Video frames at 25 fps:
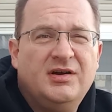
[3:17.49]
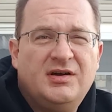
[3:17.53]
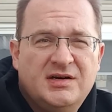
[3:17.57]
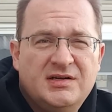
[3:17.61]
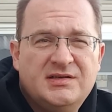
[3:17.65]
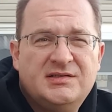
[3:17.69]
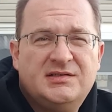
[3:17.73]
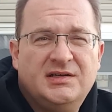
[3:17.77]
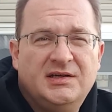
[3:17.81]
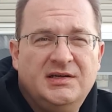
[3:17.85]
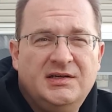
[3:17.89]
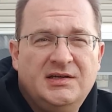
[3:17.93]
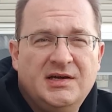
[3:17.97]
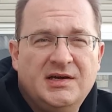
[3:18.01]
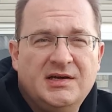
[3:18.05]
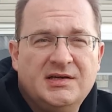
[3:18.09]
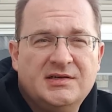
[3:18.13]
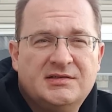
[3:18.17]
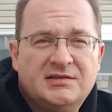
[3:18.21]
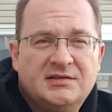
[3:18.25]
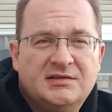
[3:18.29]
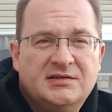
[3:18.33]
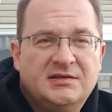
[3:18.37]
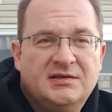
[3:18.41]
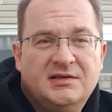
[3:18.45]
going to say
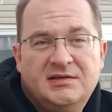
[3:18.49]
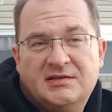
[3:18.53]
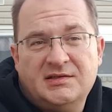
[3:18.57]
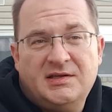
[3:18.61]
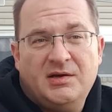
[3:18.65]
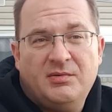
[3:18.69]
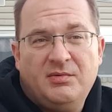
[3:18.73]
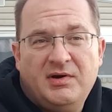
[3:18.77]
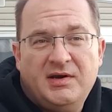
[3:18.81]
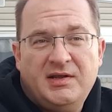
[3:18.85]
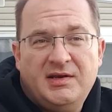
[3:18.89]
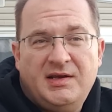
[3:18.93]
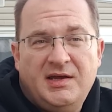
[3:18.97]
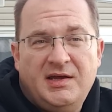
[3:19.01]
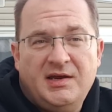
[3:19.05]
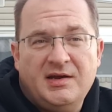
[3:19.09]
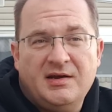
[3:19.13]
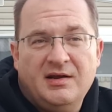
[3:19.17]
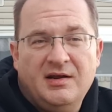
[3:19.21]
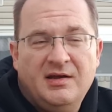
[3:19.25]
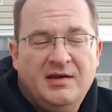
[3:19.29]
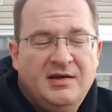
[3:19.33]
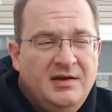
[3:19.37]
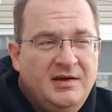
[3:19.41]
yes because they want a date.